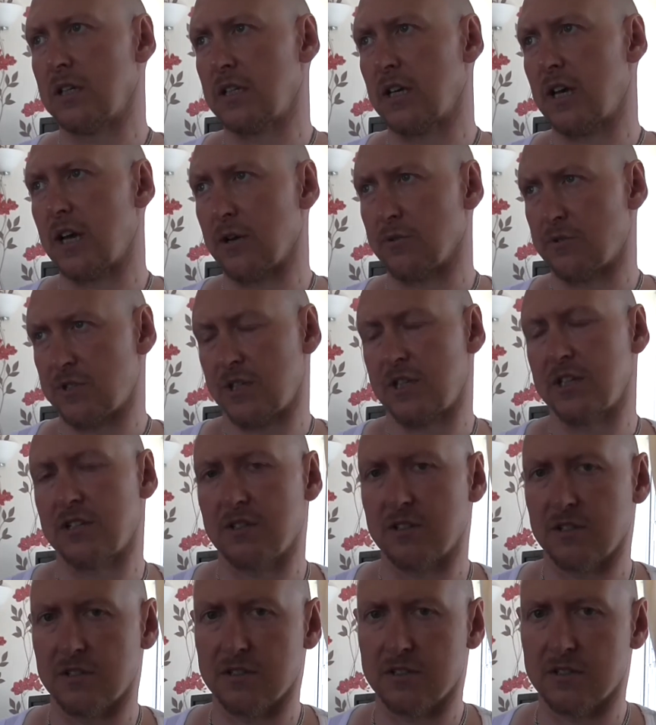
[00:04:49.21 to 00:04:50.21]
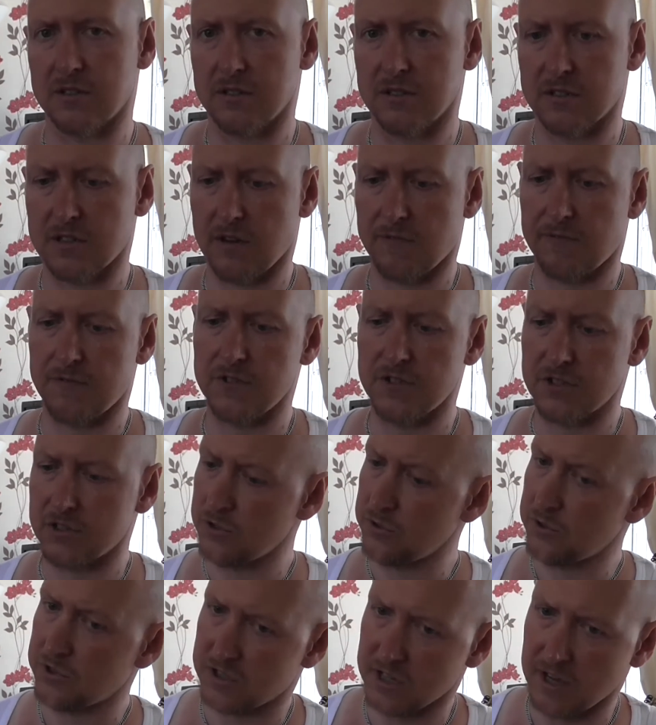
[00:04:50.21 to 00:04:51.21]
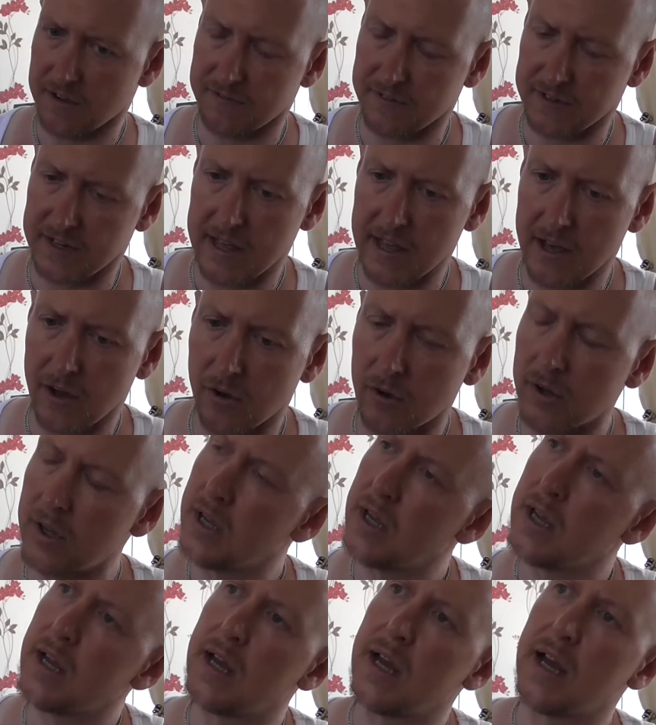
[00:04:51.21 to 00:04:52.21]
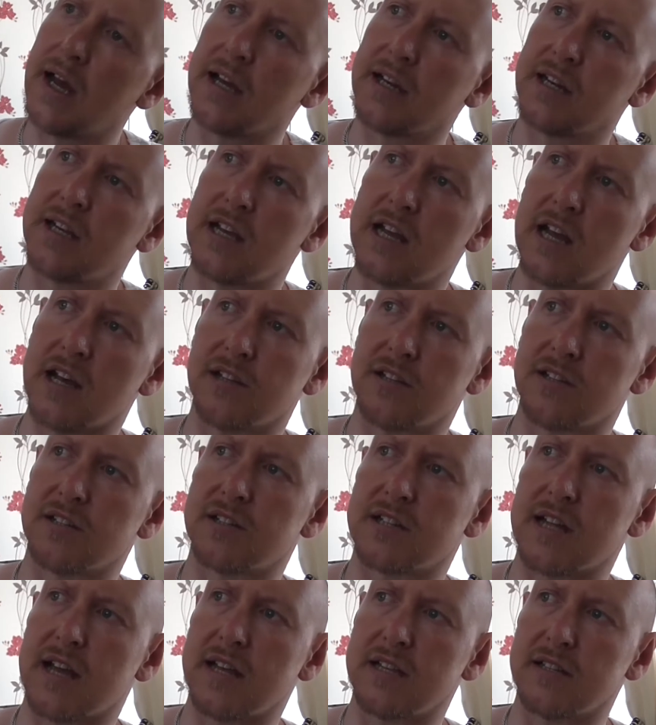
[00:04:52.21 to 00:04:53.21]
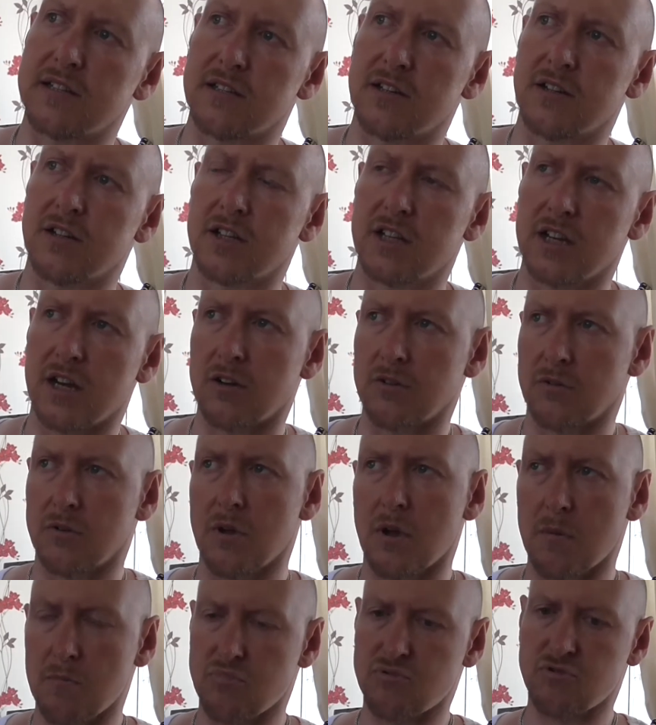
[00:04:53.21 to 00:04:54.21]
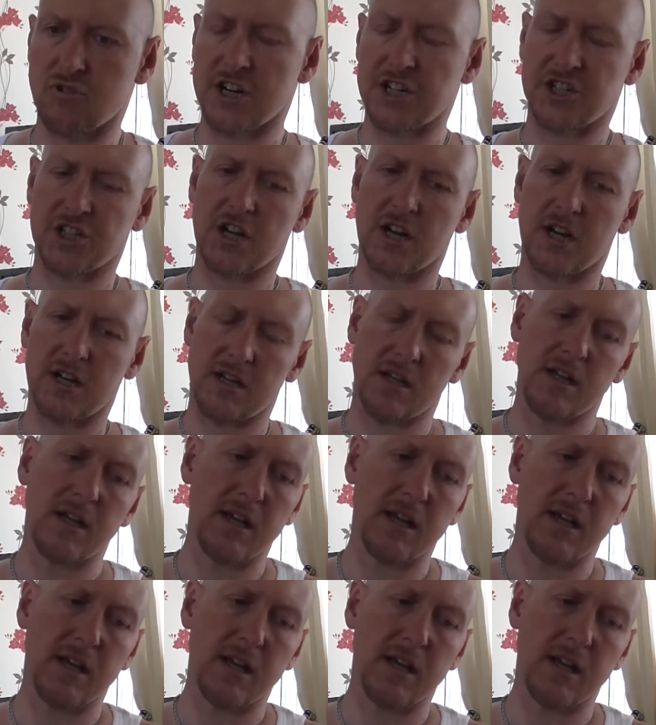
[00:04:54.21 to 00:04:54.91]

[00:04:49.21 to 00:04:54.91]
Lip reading: how tinnitus sufferers do suffer now, and he understands that, you know, pressure